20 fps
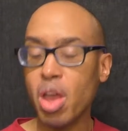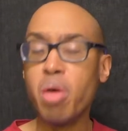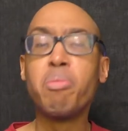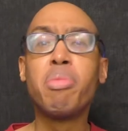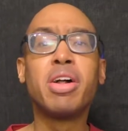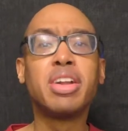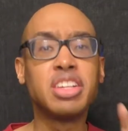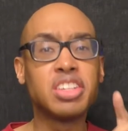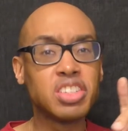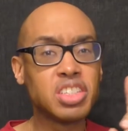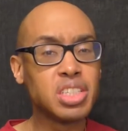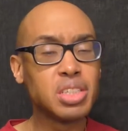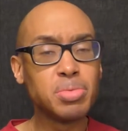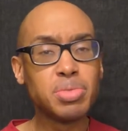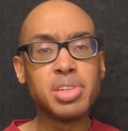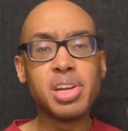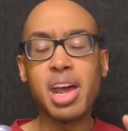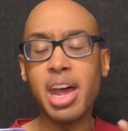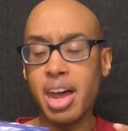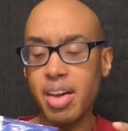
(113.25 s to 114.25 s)
But it
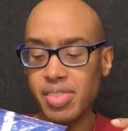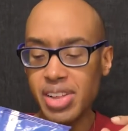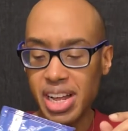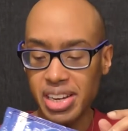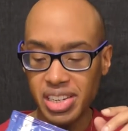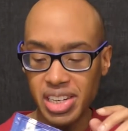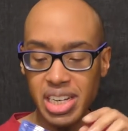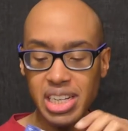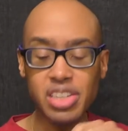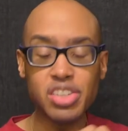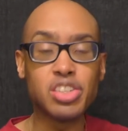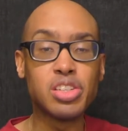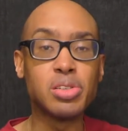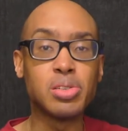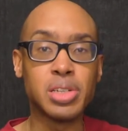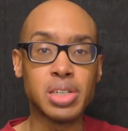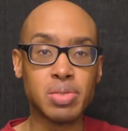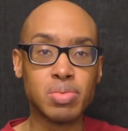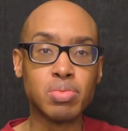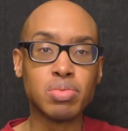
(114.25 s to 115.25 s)
seems to have that taste
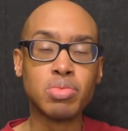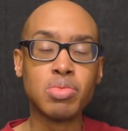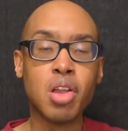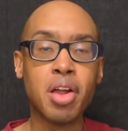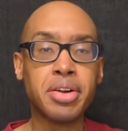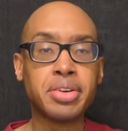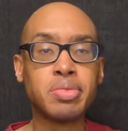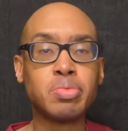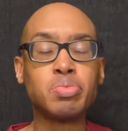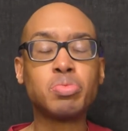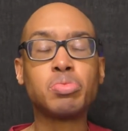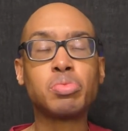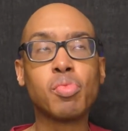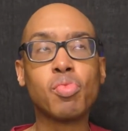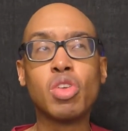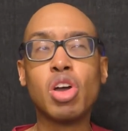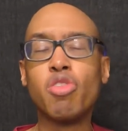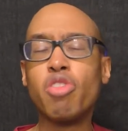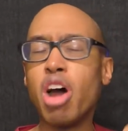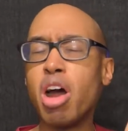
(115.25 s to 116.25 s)
to it.
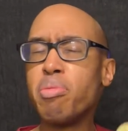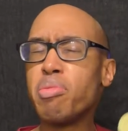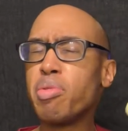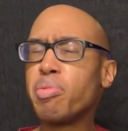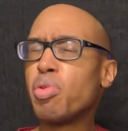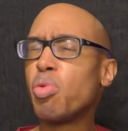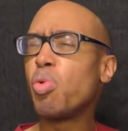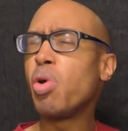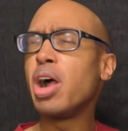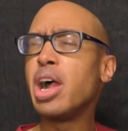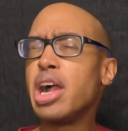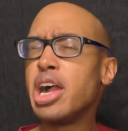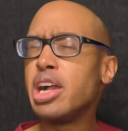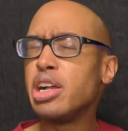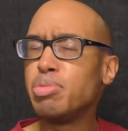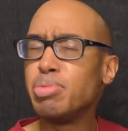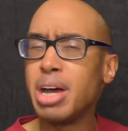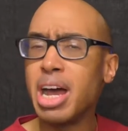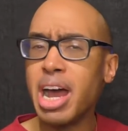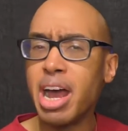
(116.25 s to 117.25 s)
If I remember
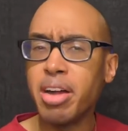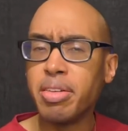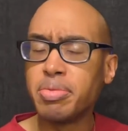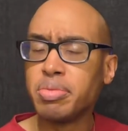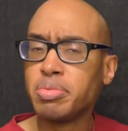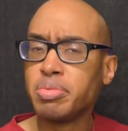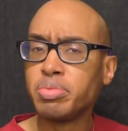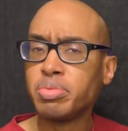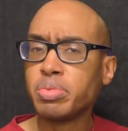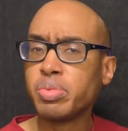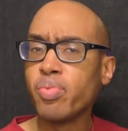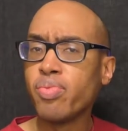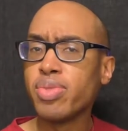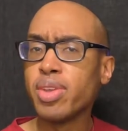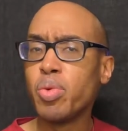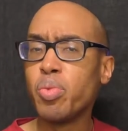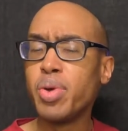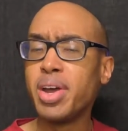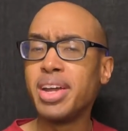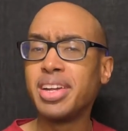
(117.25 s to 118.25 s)
way back
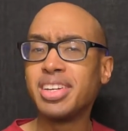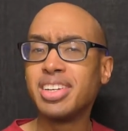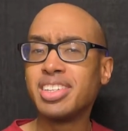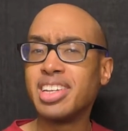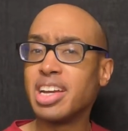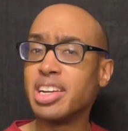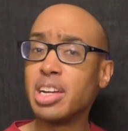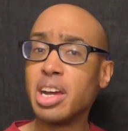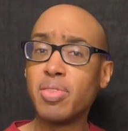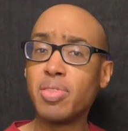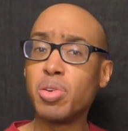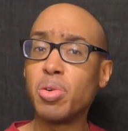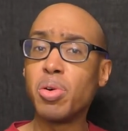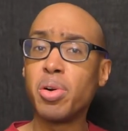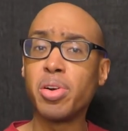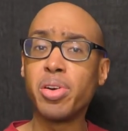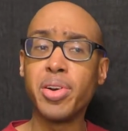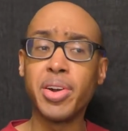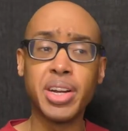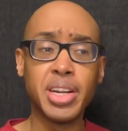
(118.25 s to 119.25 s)
when, because I never
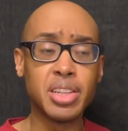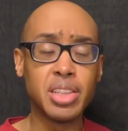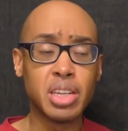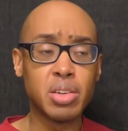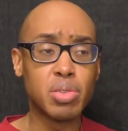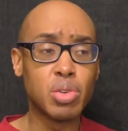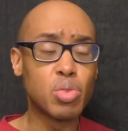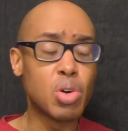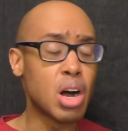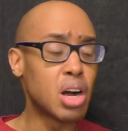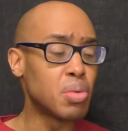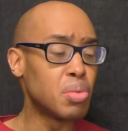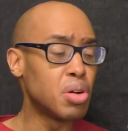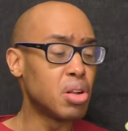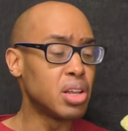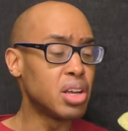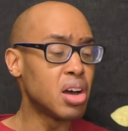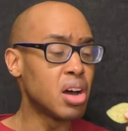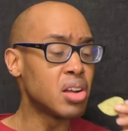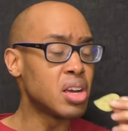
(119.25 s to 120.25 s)
order anything with
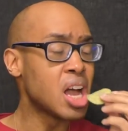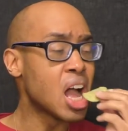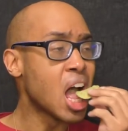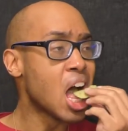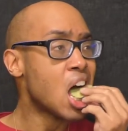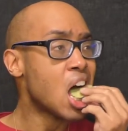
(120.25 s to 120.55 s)
guacamole on it.